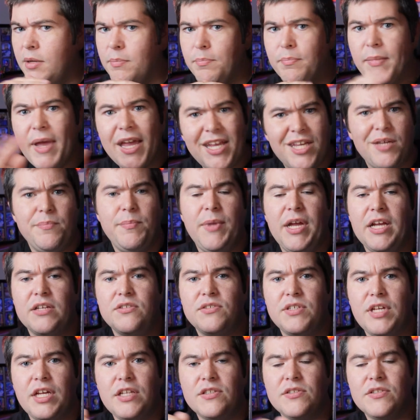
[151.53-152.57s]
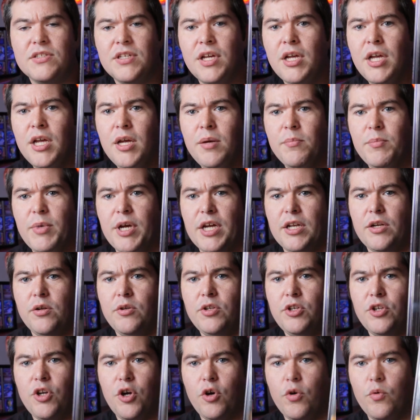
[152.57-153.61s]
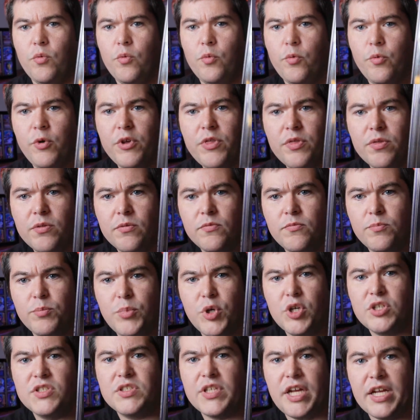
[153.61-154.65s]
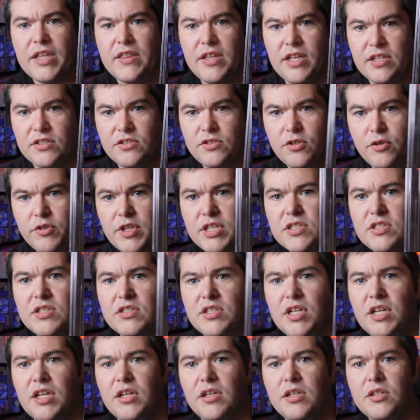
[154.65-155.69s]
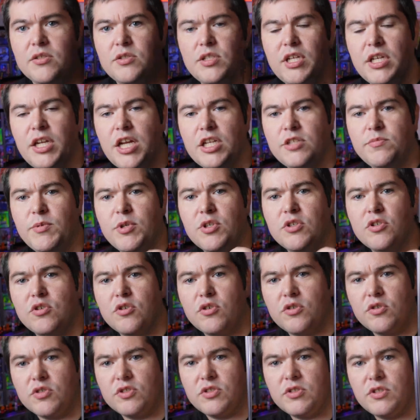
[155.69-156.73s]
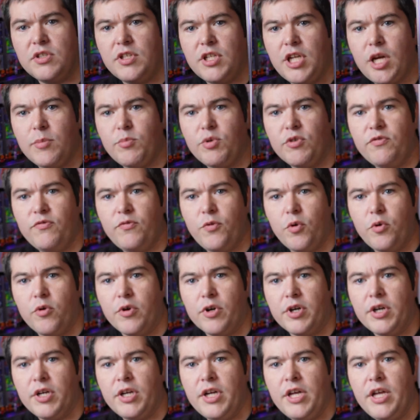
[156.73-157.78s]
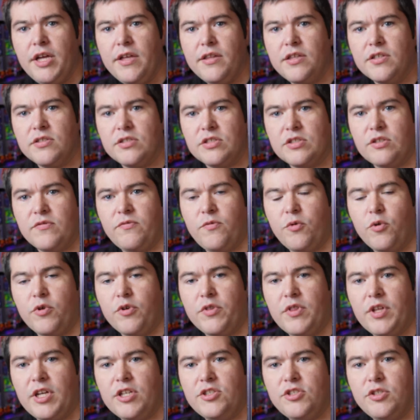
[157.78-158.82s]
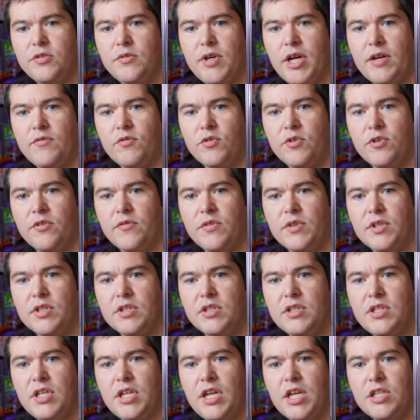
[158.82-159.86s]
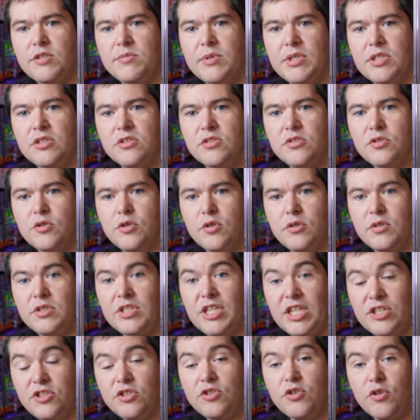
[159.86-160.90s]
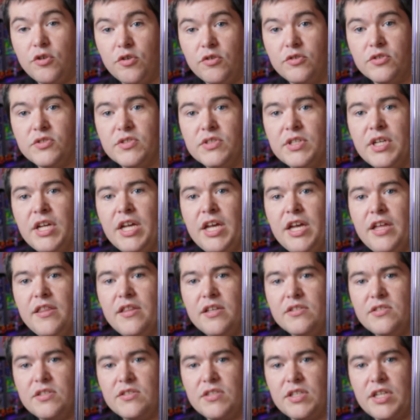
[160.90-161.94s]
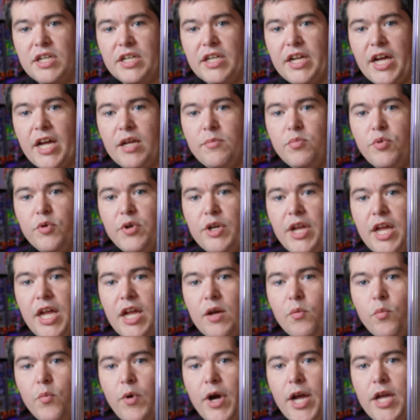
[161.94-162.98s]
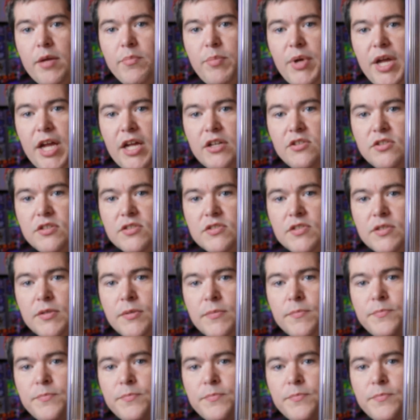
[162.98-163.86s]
Make sense. But, with books like this, so this is a Teenage Mutant Ninja Turtles #4. This is the 4th issue ever of Teenage Mutant Ninja Turtles. This is at a 9.8 white pages.